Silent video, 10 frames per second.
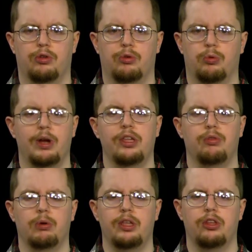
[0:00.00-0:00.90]

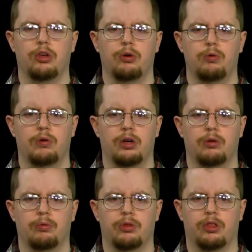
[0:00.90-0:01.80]
2022
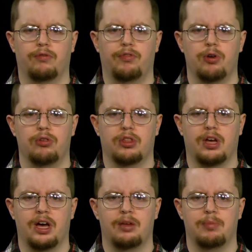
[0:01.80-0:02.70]
was the first
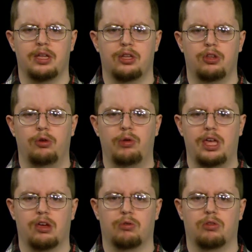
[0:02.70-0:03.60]
time in 2
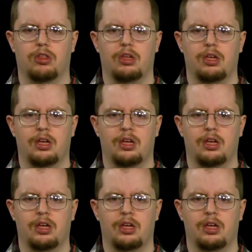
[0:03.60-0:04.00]
years